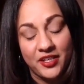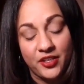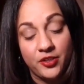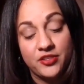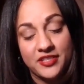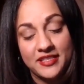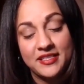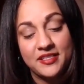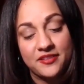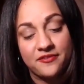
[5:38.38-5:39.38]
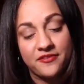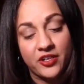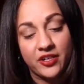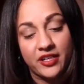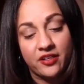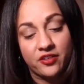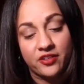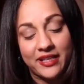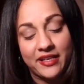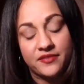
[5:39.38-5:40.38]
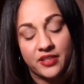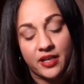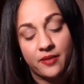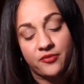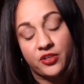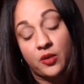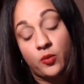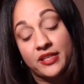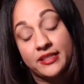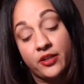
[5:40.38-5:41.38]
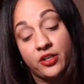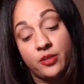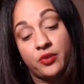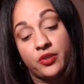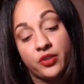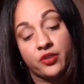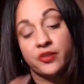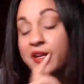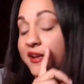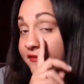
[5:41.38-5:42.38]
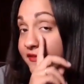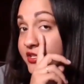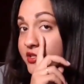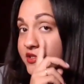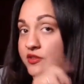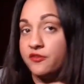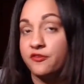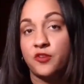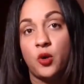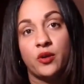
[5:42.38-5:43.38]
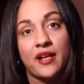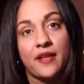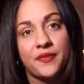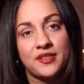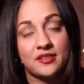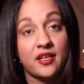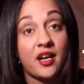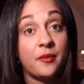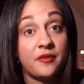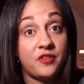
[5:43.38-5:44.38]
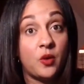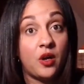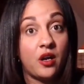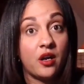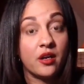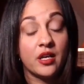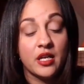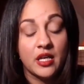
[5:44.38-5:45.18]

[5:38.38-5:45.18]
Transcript: You, this is just a very creative time for you, and I want to tell you to put your creative visions forward at this time if you are